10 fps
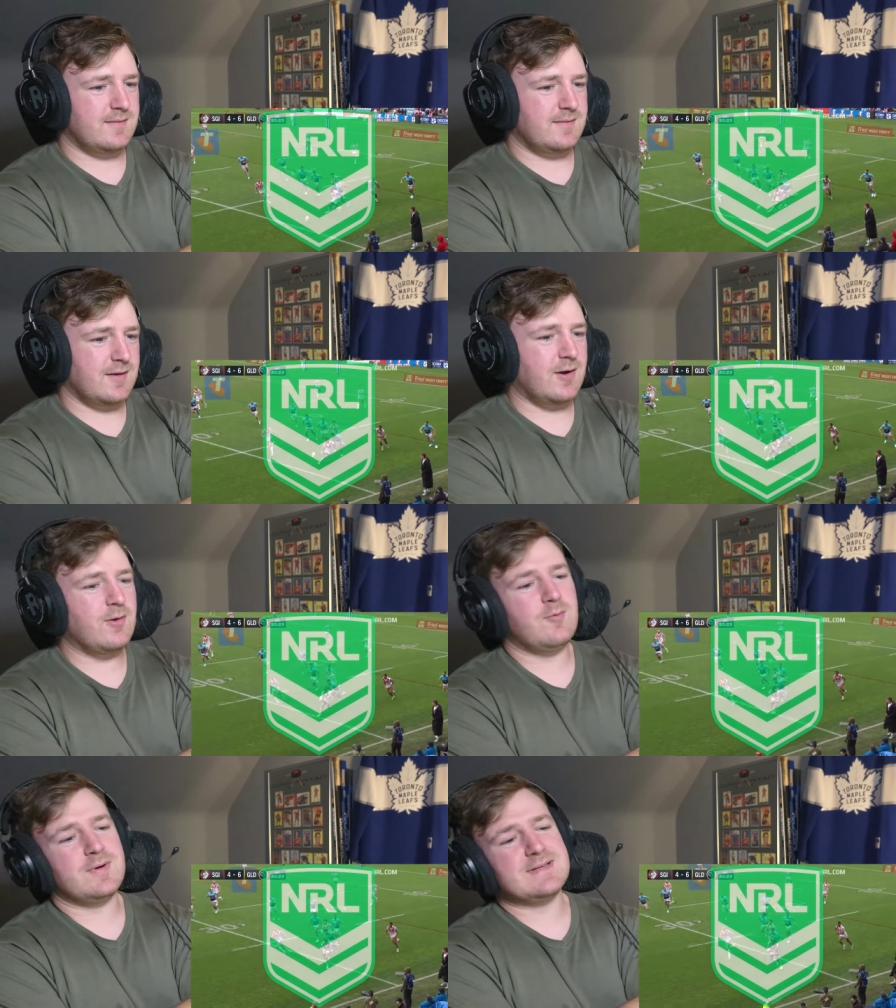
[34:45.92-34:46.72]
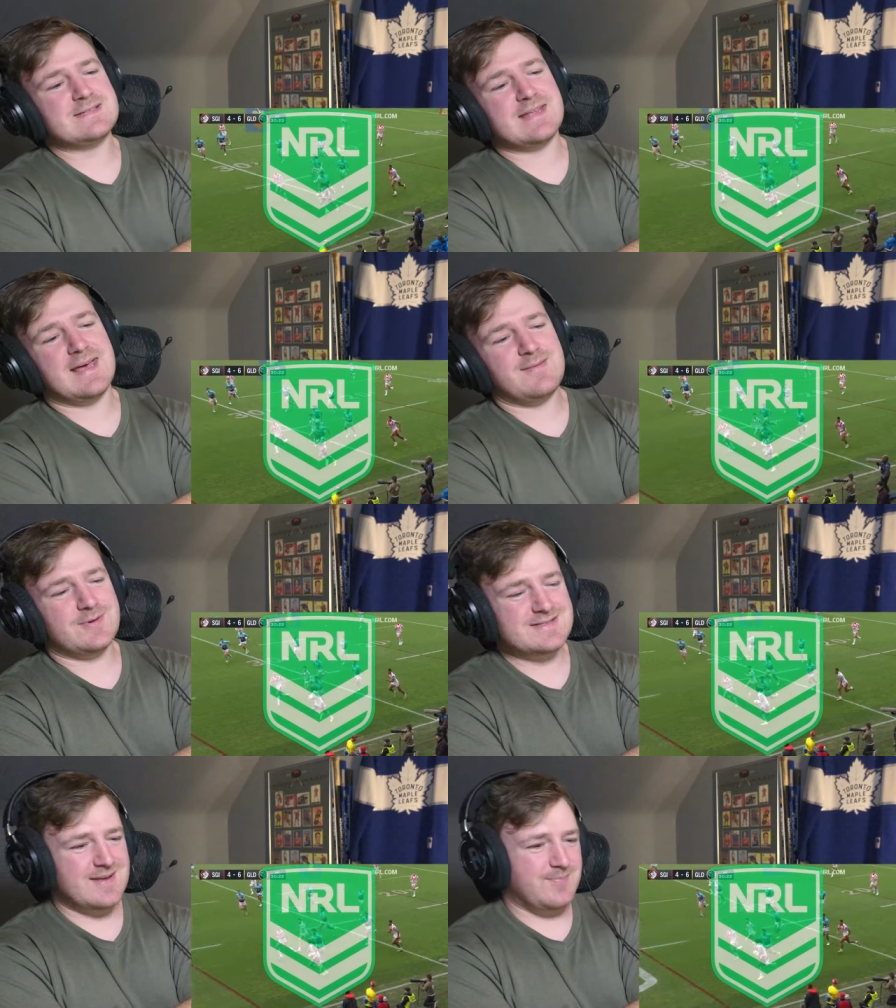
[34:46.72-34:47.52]
Oh, what is that? What
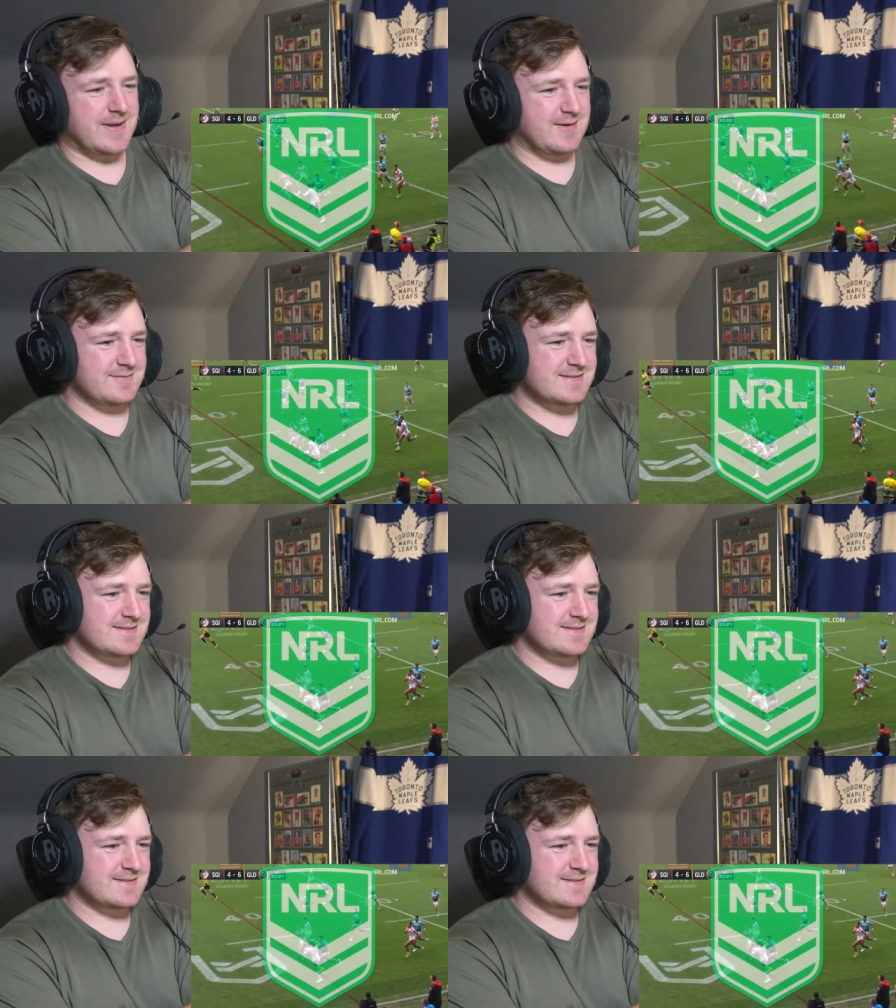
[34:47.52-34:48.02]
is that bounce?